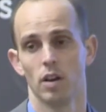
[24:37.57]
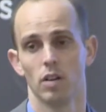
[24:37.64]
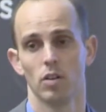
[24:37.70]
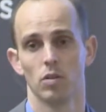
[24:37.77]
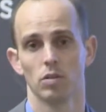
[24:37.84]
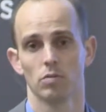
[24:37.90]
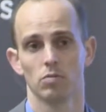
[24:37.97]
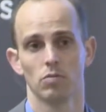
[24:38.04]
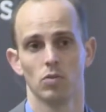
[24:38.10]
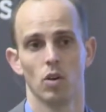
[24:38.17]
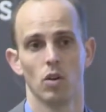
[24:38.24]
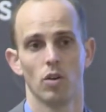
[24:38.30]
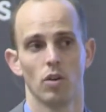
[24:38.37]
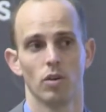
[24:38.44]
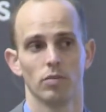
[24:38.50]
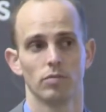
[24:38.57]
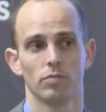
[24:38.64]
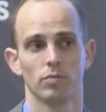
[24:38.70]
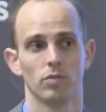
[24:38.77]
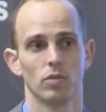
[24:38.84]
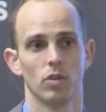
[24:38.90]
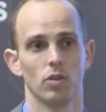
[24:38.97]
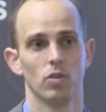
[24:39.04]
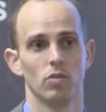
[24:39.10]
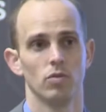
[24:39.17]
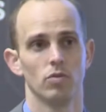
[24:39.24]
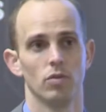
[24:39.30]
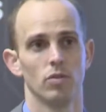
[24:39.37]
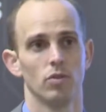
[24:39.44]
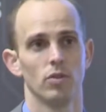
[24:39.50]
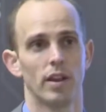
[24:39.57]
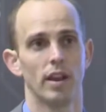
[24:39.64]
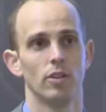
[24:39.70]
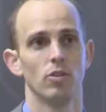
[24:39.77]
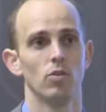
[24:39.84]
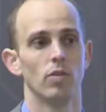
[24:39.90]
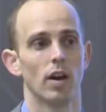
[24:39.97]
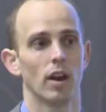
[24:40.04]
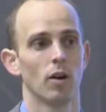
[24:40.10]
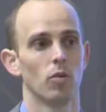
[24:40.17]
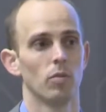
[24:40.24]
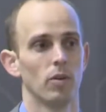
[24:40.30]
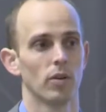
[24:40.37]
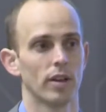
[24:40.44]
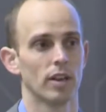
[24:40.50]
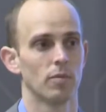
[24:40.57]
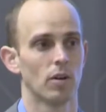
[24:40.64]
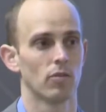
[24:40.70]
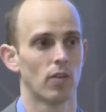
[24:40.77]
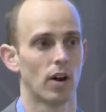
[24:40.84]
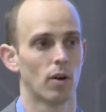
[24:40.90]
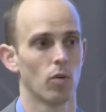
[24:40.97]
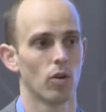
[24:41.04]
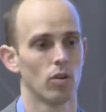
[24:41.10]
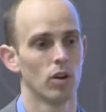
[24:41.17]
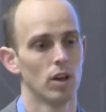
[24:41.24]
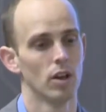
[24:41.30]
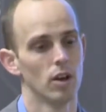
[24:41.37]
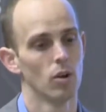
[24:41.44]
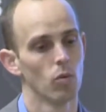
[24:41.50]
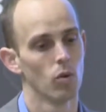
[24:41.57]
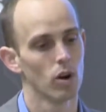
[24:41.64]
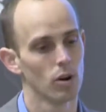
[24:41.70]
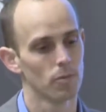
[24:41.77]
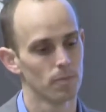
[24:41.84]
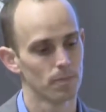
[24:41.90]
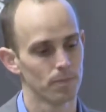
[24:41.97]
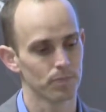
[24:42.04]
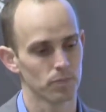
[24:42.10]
Like, no, no, no, no, you, you, can't do that. I want to be able to get to my firewall. Well,